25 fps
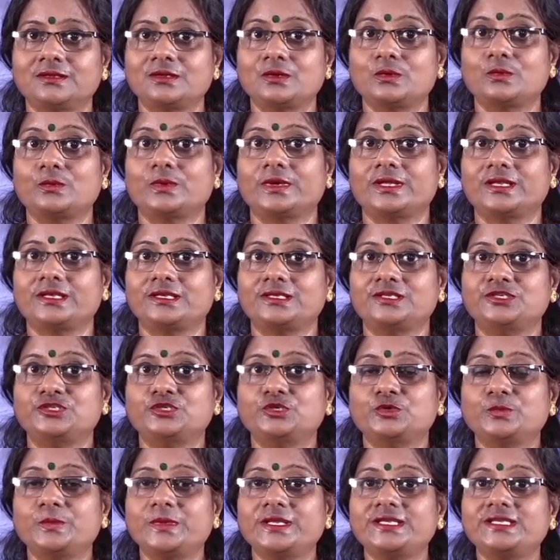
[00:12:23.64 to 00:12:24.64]
When
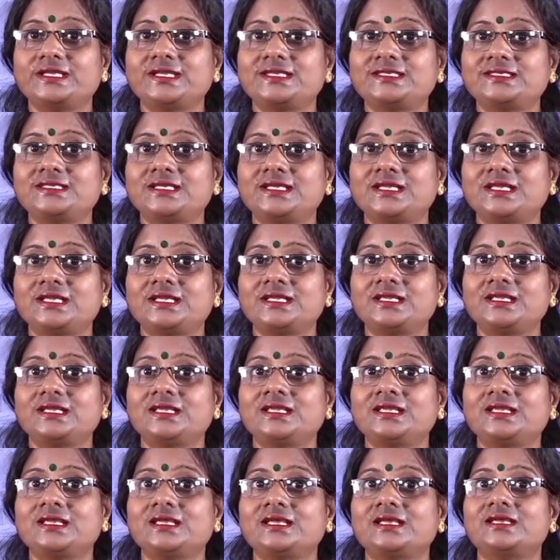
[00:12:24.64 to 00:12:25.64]
humidity
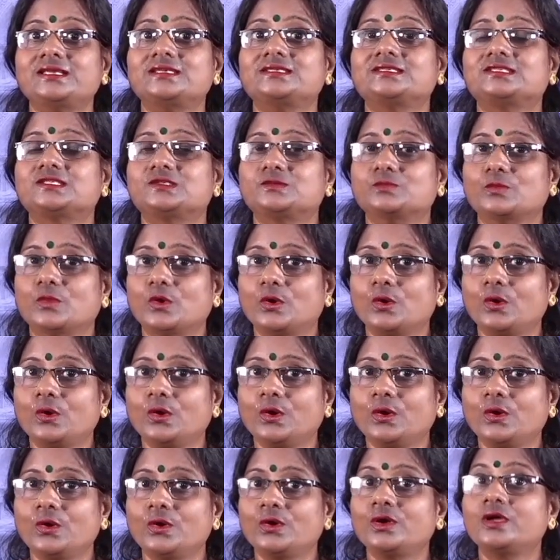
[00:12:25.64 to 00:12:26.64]
is more,
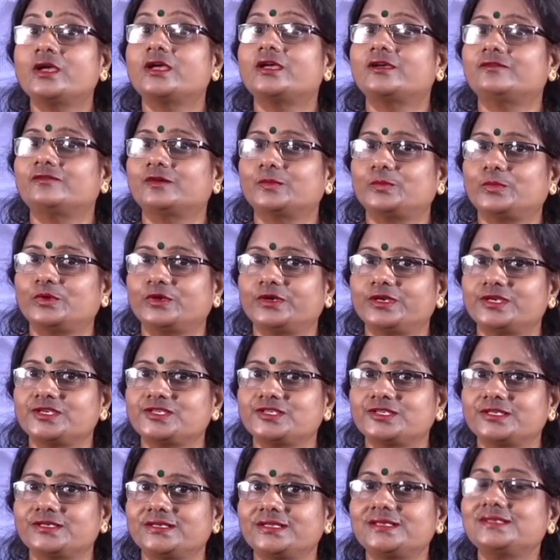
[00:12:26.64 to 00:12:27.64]

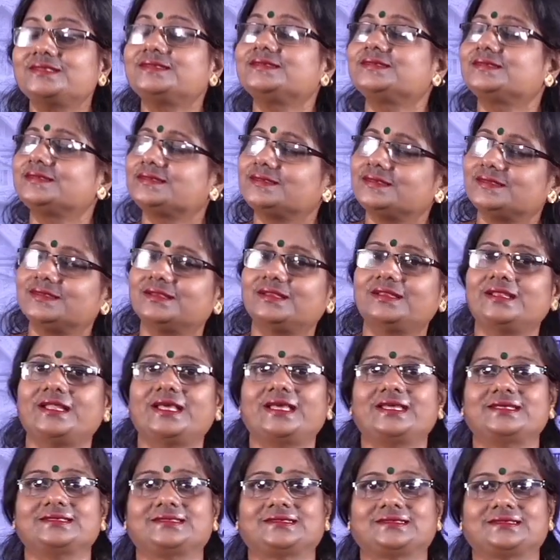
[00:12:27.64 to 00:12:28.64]
evaporation is
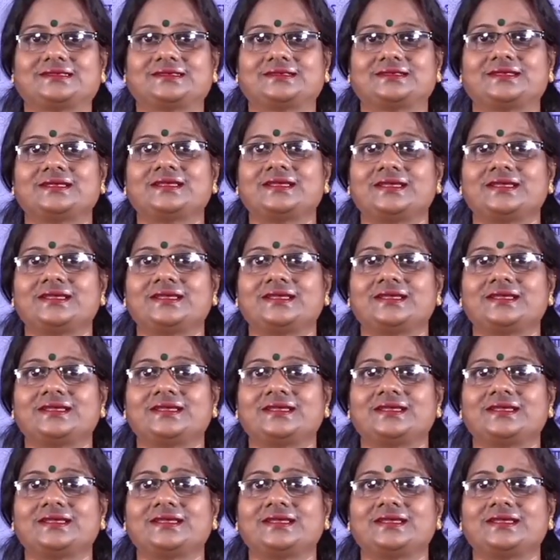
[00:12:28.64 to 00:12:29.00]
less.